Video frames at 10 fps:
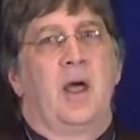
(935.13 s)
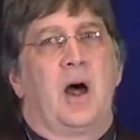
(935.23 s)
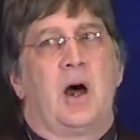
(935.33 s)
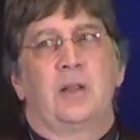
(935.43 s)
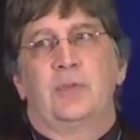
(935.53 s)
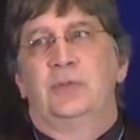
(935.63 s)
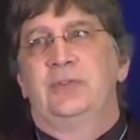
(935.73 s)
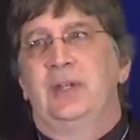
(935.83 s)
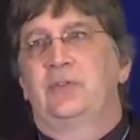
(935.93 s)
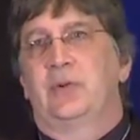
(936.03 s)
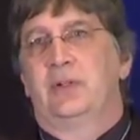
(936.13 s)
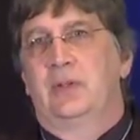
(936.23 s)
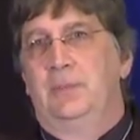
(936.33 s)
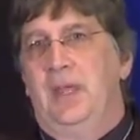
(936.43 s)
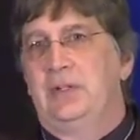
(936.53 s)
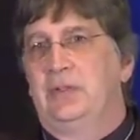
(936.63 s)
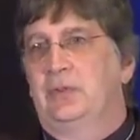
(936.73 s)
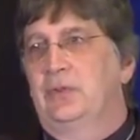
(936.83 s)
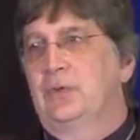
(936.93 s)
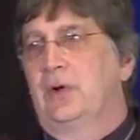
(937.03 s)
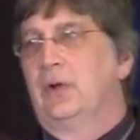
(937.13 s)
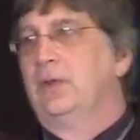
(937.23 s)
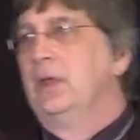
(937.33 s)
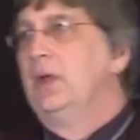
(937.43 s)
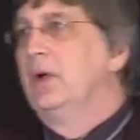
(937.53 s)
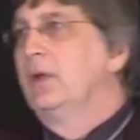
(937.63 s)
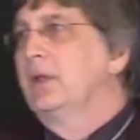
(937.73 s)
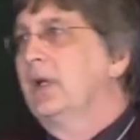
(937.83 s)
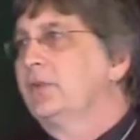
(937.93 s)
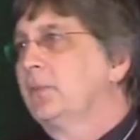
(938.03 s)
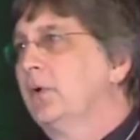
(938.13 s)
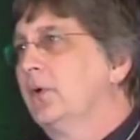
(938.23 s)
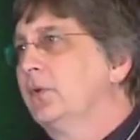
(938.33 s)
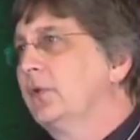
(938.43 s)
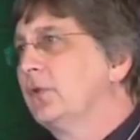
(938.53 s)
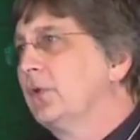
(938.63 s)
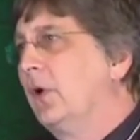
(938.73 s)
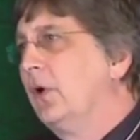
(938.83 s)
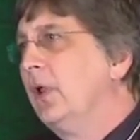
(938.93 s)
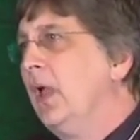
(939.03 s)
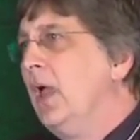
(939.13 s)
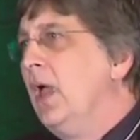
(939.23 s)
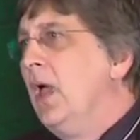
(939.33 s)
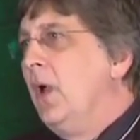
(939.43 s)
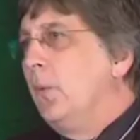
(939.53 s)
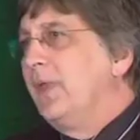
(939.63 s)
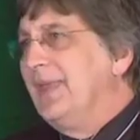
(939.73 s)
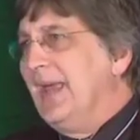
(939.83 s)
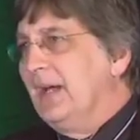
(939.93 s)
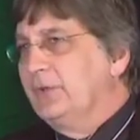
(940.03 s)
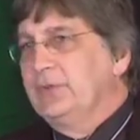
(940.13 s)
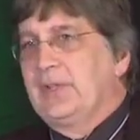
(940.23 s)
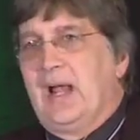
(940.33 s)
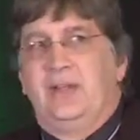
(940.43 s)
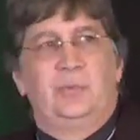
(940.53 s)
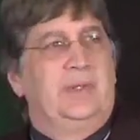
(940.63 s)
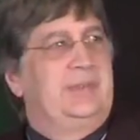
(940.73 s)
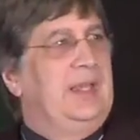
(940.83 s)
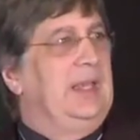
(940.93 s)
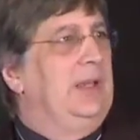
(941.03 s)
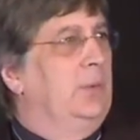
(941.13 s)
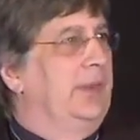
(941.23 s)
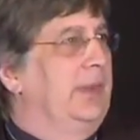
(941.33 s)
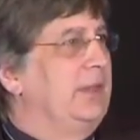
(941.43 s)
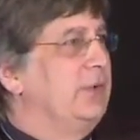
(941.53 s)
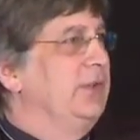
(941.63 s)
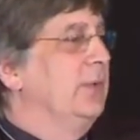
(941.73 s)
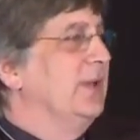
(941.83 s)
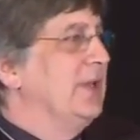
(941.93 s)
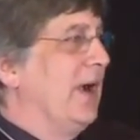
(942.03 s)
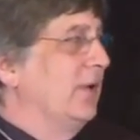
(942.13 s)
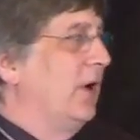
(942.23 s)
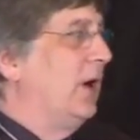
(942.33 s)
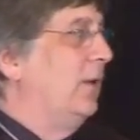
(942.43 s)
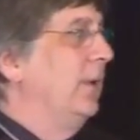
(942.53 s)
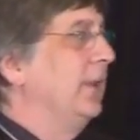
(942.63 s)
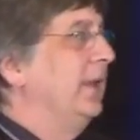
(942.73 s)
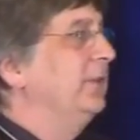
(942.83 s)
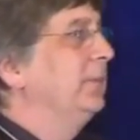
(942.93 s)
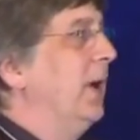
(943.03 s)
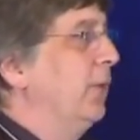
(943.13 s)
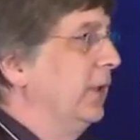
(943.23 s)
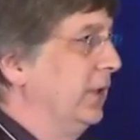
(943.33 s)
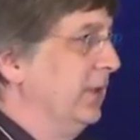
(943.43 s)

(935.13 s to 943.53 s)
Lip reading: All of those things are under the patient's control or the customer owner's control. Whether they exercise, what they eat, whether they drink too much alcohol, whether they smoke,